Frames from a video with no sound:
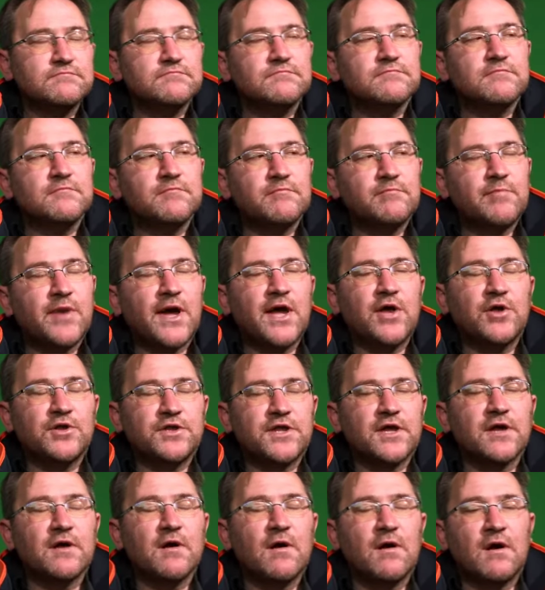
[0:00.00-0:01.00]

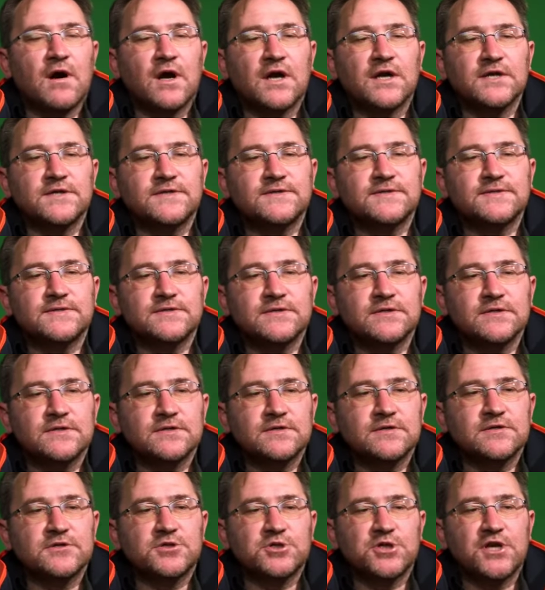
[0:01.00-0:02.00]
biotech arts,
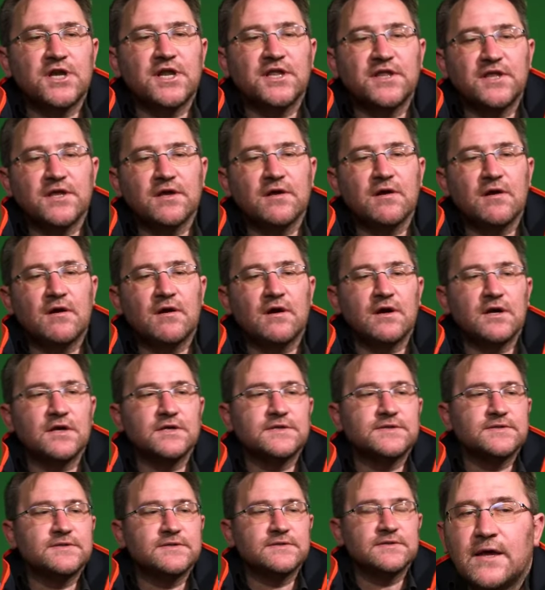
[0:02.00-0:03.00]
genetic
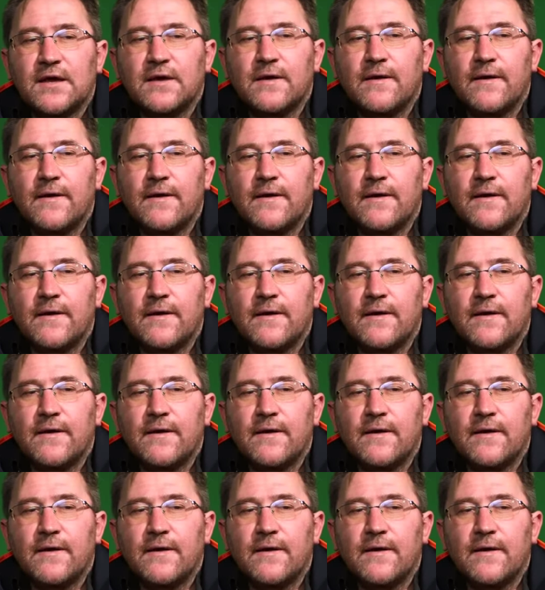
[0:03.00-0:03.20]
arts.